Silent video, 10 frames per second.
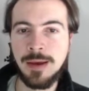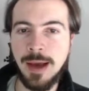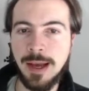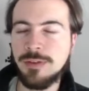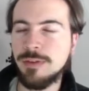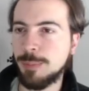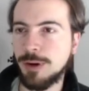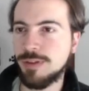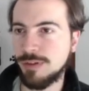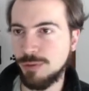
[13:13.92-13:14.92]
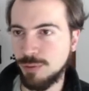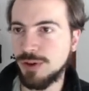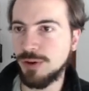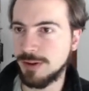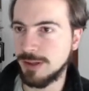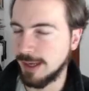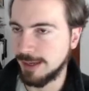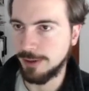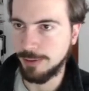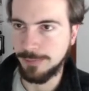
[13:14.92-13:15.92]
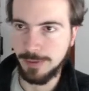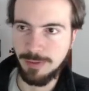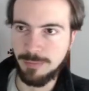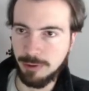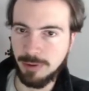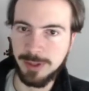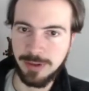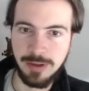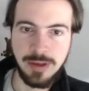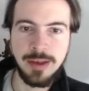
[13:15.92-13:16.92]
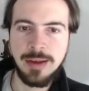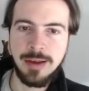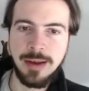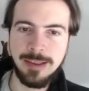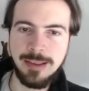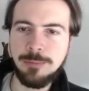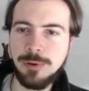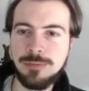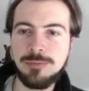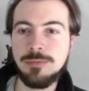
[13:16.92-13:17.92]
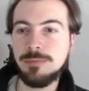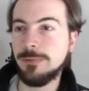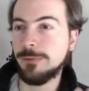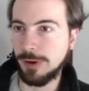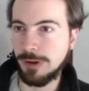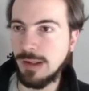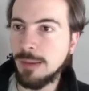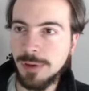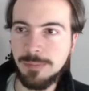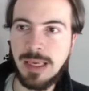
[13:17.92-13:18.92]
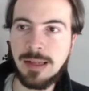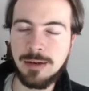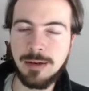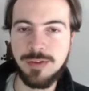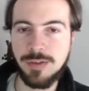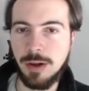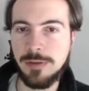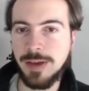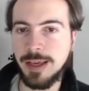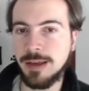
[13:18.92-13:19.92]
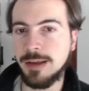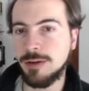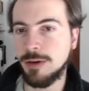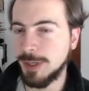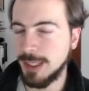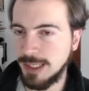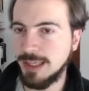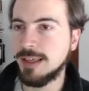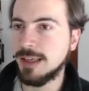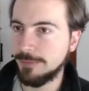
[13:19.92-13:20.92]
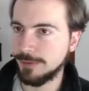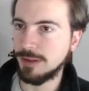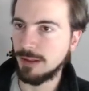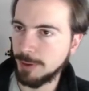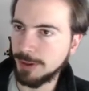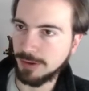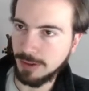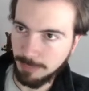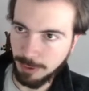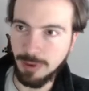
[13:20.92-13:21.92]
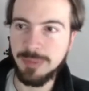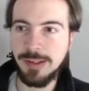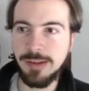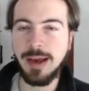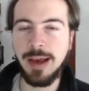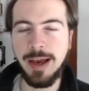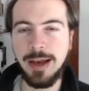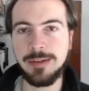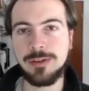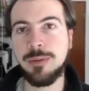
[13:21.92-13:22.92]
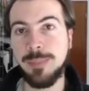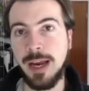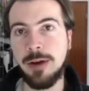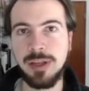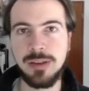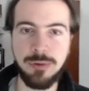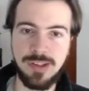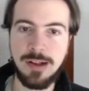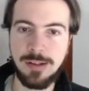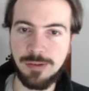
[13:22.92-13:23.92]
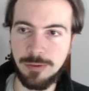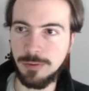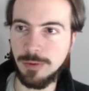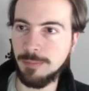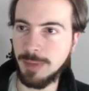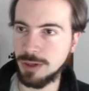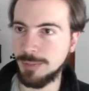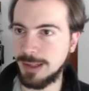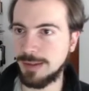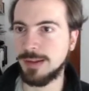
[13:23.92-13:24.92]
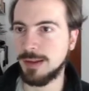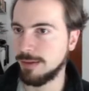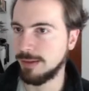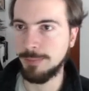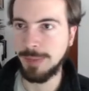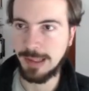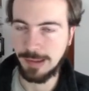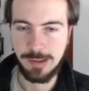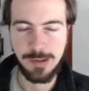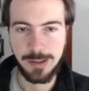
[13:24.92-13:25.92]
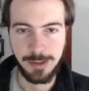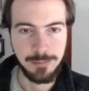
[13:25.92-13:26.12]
And you're supposed to return the likelihood for this parameter. And that would, for example, mean solving your PDE given this particular parameter and comparing the results to measurements in some Bayesian setting.